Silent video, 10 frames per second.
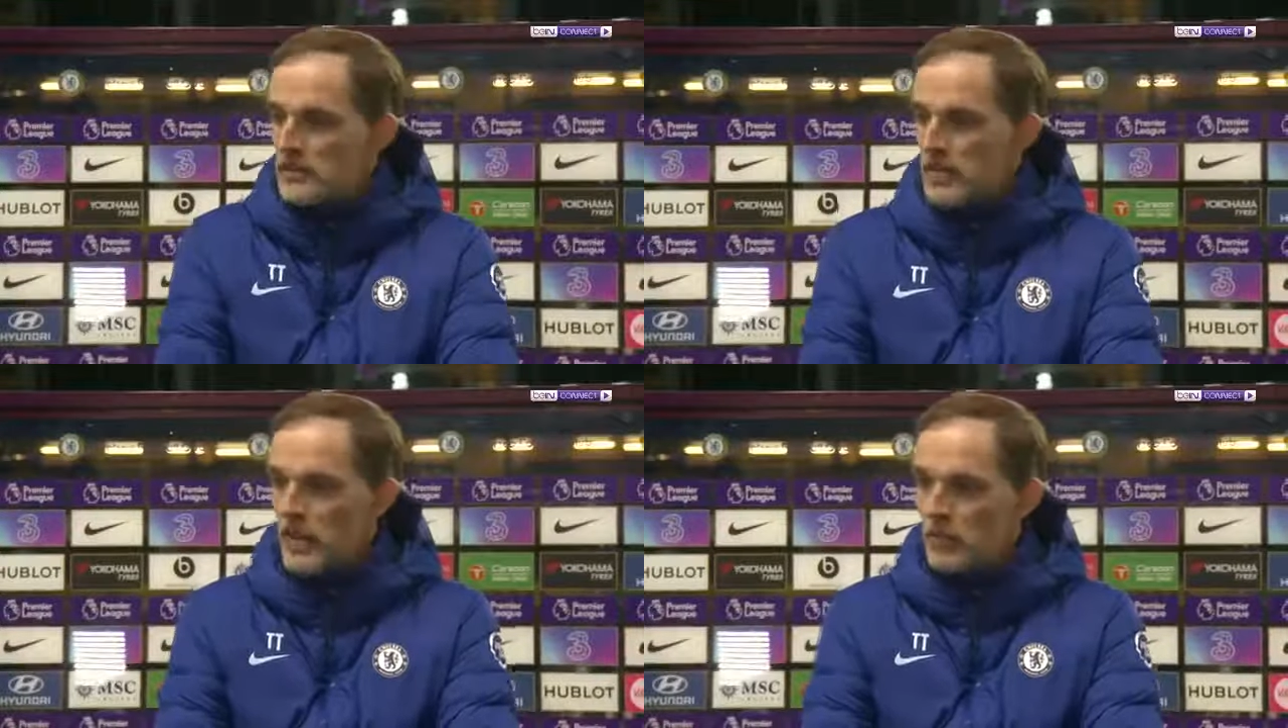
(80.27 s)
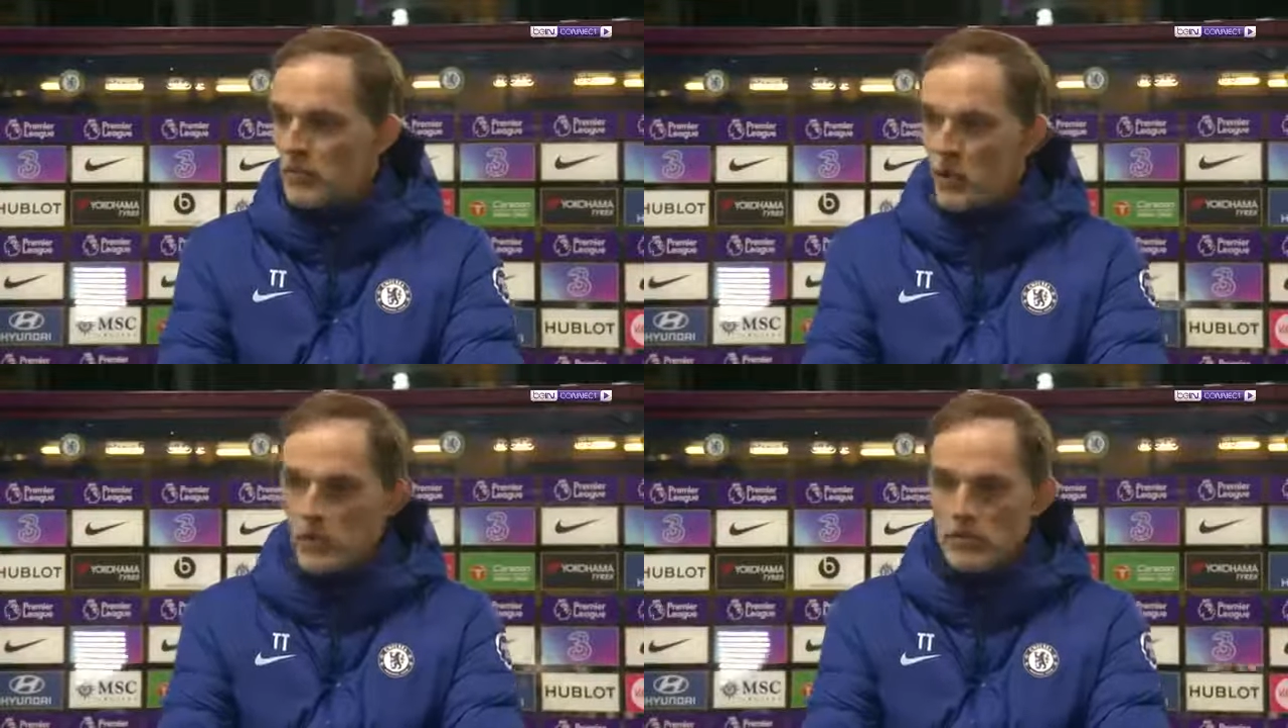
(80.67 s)
It's a
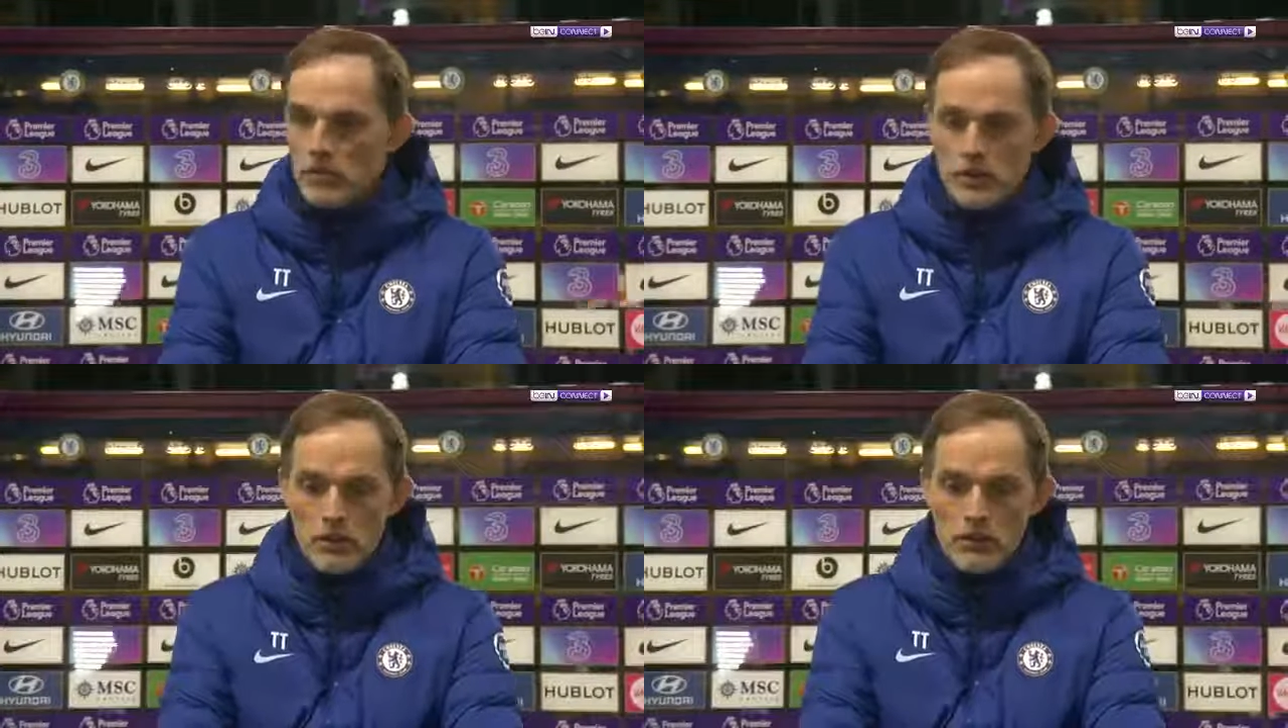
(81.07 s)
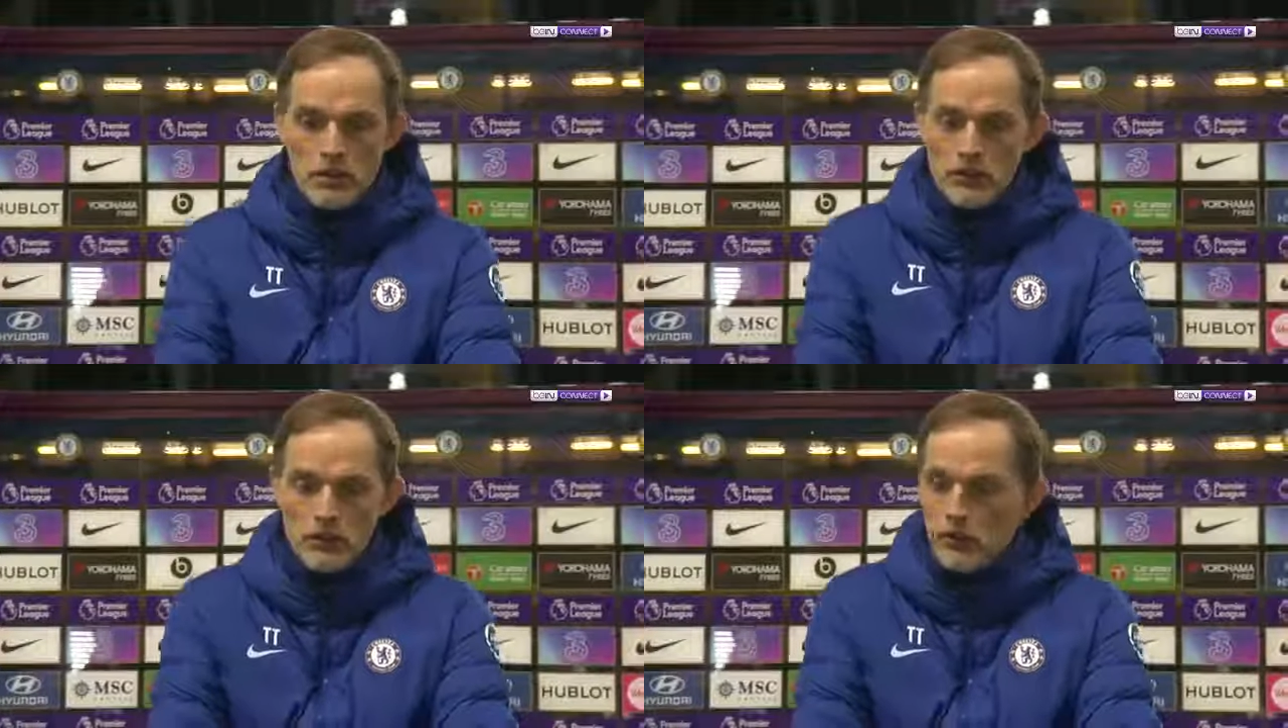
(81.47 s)
handball
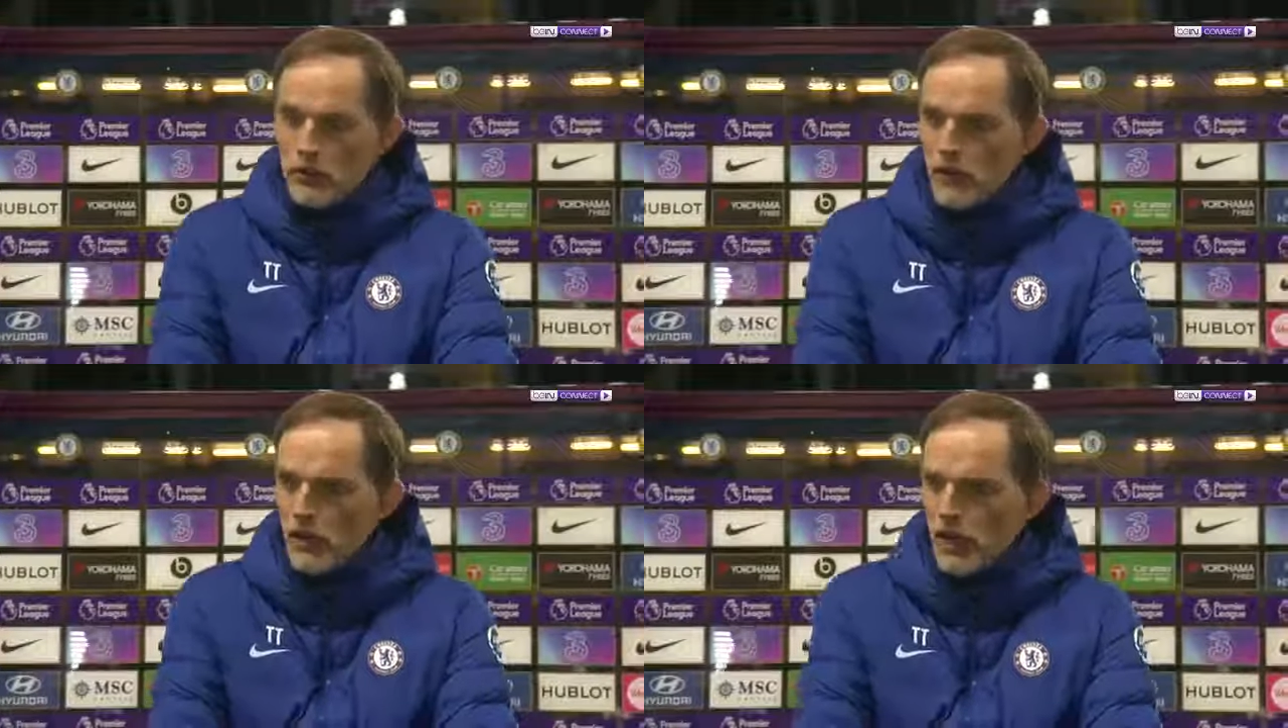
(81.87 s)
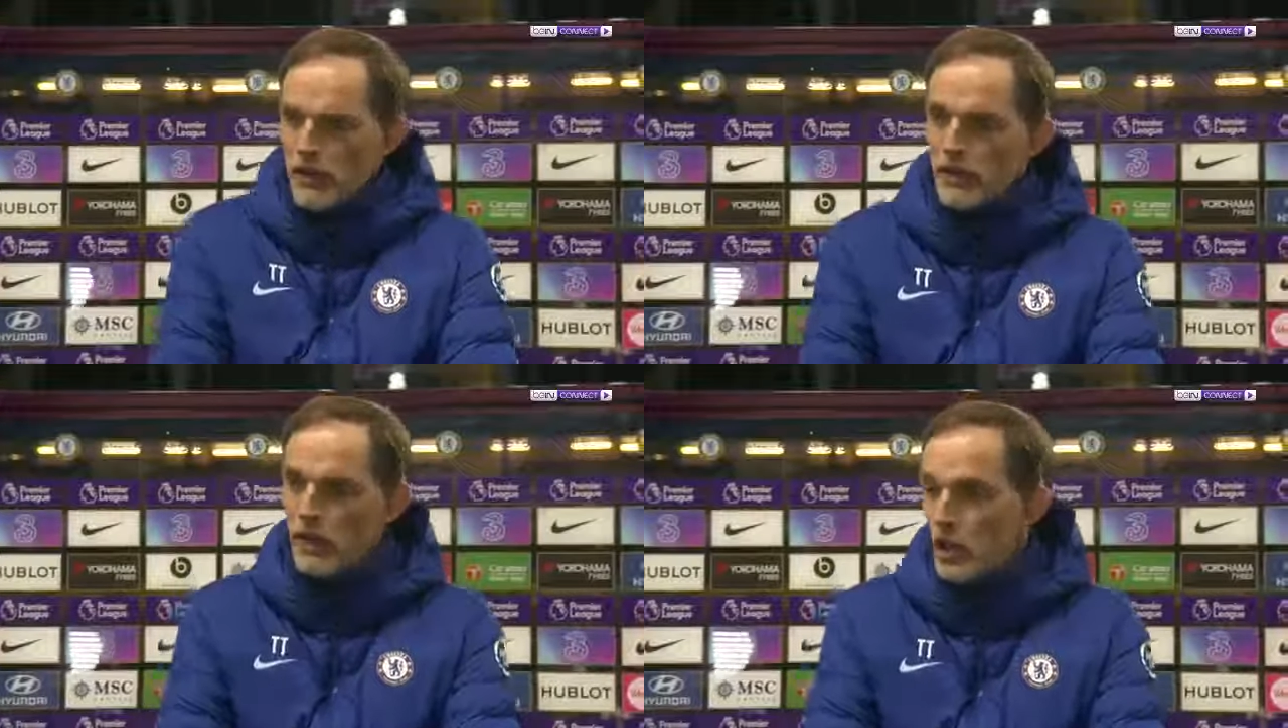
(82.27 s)
in front of the line.